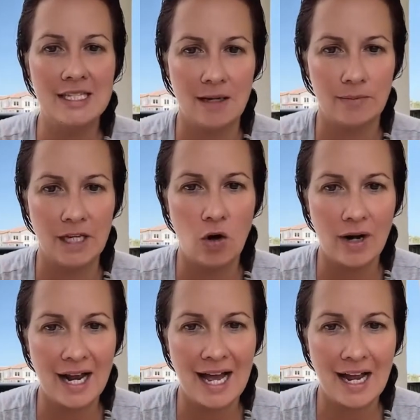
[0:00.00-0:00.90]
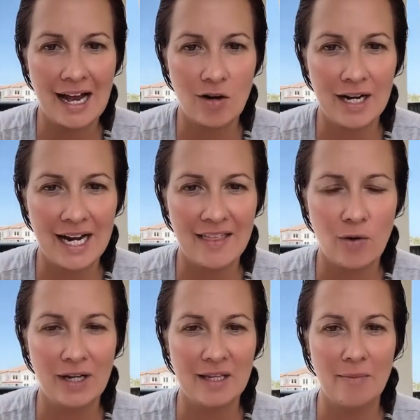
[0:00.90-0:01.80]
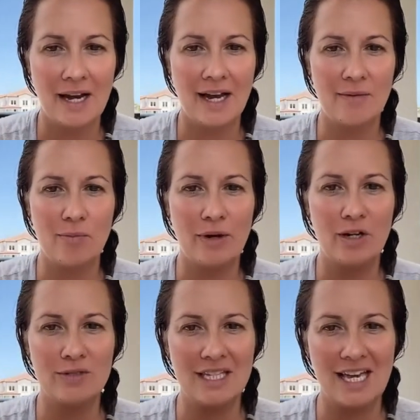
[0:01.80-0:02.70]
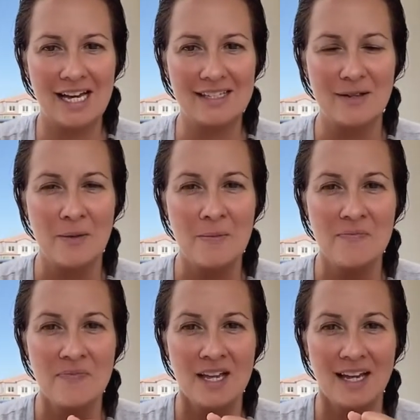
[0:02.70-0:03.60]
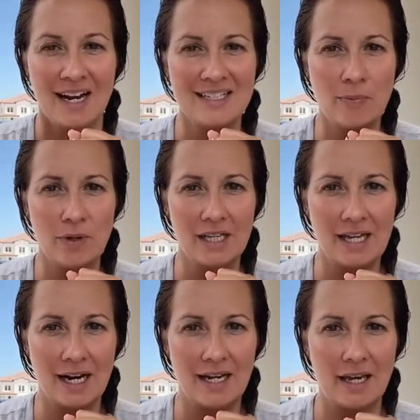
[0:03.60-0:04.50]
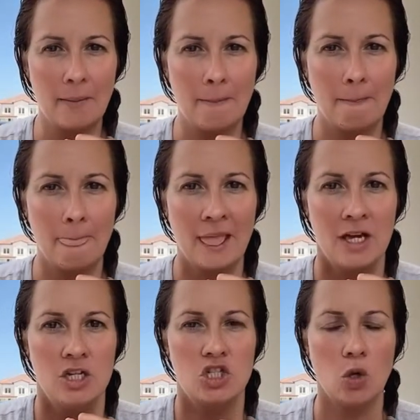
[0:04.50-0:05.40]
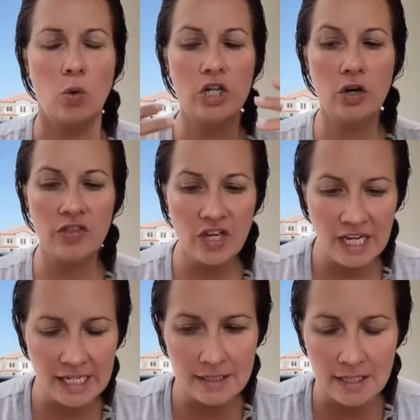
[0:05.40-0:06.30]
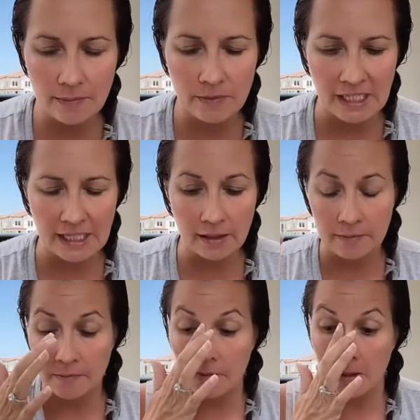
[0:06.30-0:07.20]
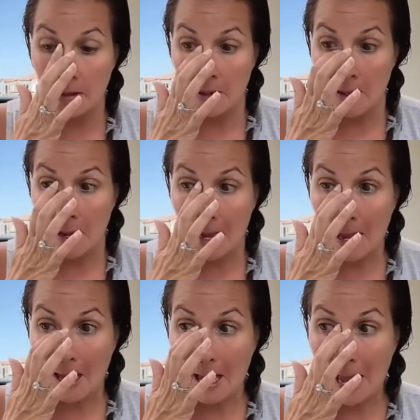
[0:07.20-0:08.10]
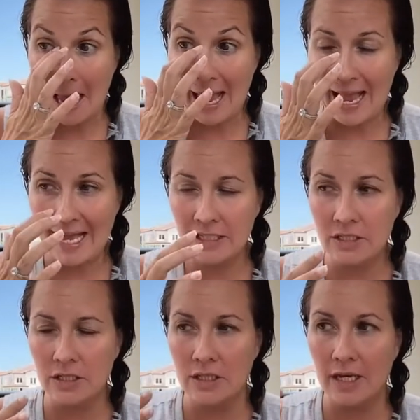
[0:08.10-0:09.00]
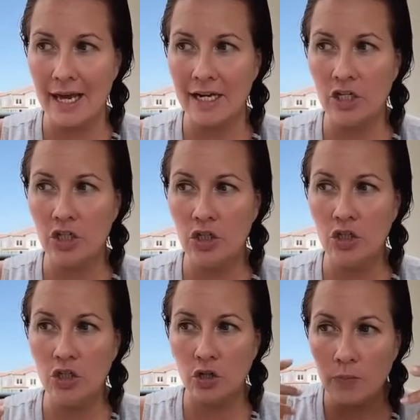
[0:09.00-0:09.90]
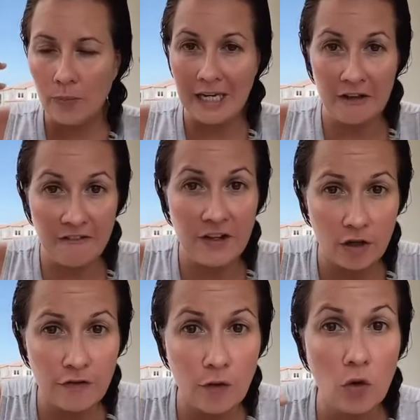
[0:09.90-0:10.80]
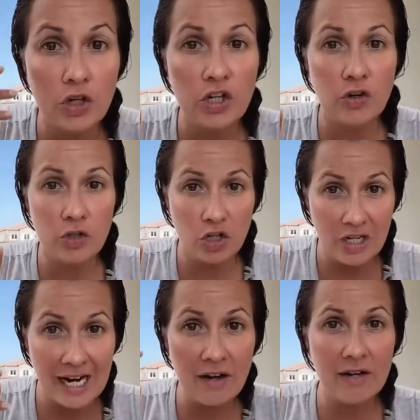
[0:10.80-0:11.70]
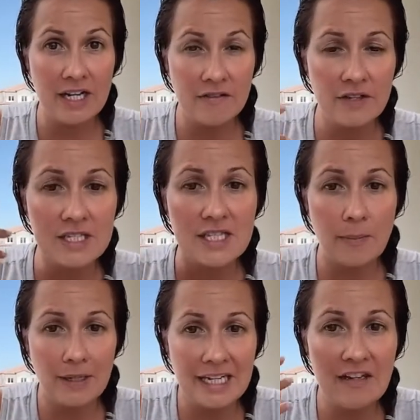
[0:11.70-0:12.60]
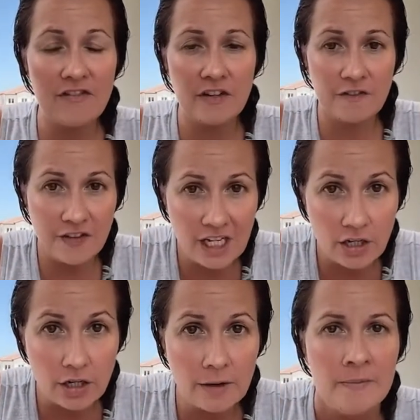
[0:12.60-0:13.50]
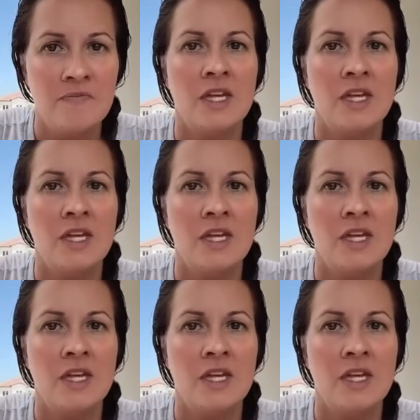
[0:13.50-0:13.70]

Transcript: something, hola Carolina de Guatemala, buenos días, gracias por estar aquí. So when you're thinking something and and you're being fearful or your your narrative is the belief and fear,